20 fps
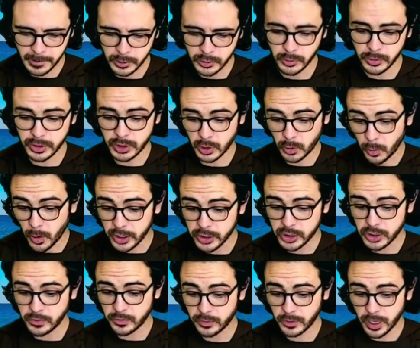So it's a
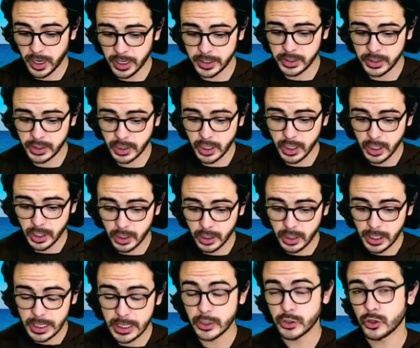question for us.
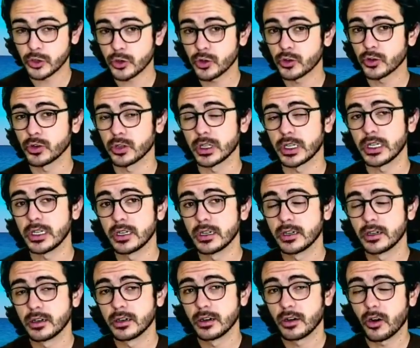
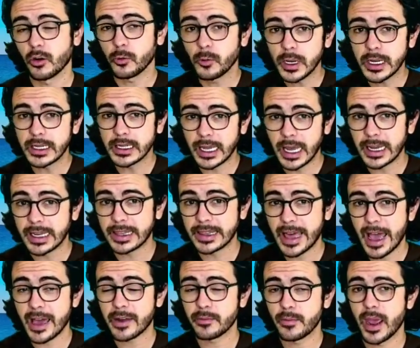Internally, are we like
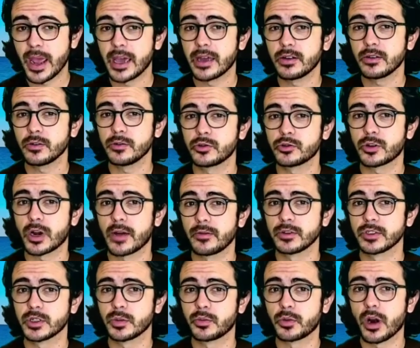that man who
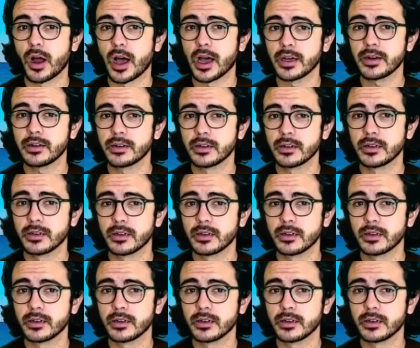travels abroad?